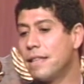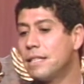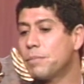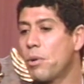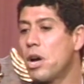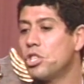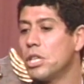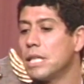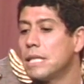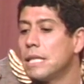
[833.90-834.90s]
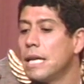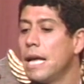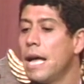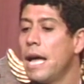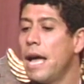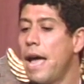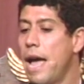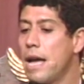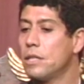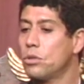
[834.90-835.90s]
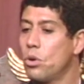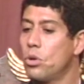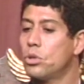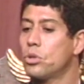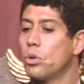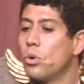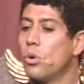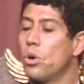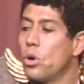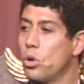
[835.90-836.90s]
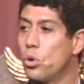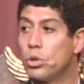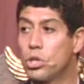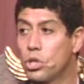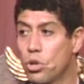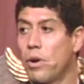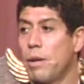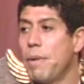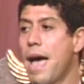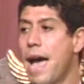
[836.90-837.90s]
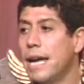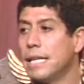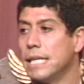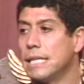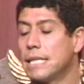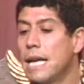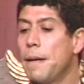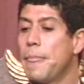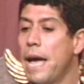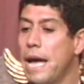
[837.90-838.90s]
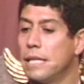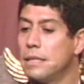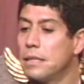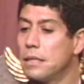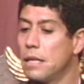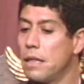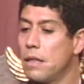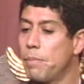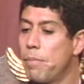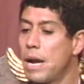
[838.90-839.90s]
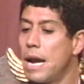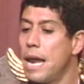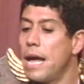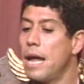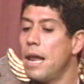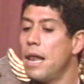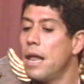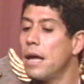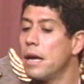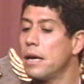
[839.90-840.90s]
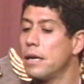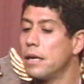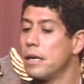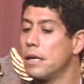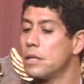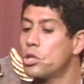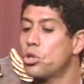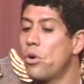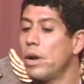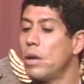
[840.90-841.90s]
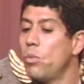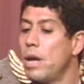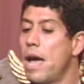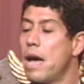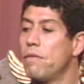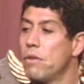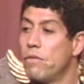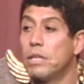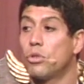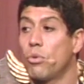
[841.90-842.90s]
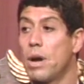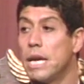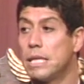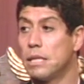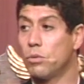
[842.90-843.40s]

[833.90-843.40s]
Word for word: this project has also a good story behind it. And in the parallel uh, story, we have the virtual reality,